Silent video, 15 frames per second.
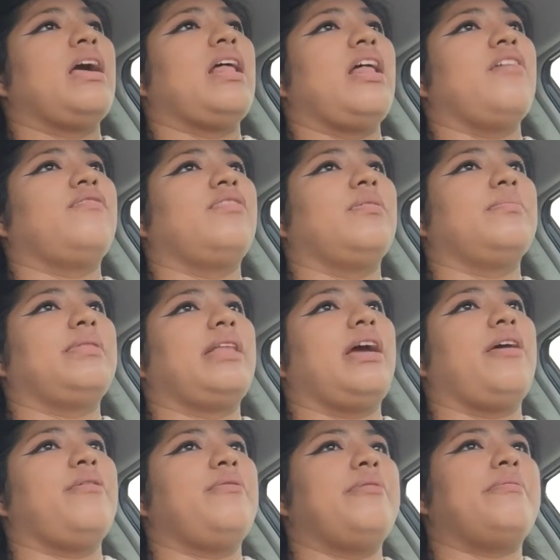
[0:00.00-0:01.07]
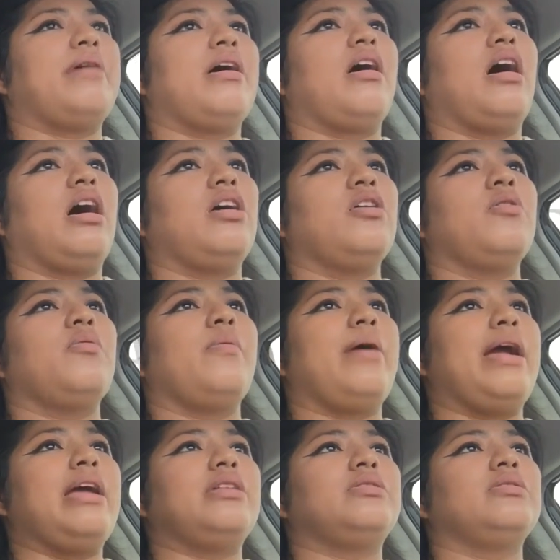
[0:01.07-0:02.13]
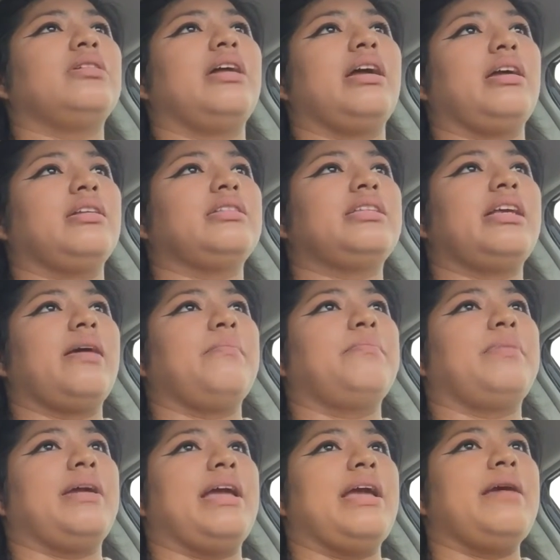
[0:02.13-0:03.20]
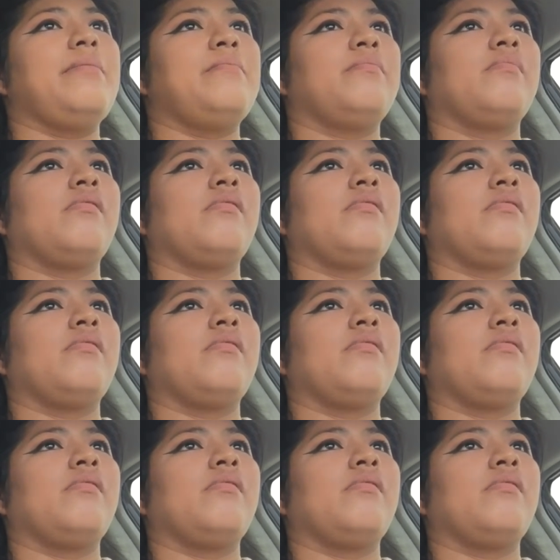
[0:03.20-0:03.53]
And from there, we went all the way to like Tempe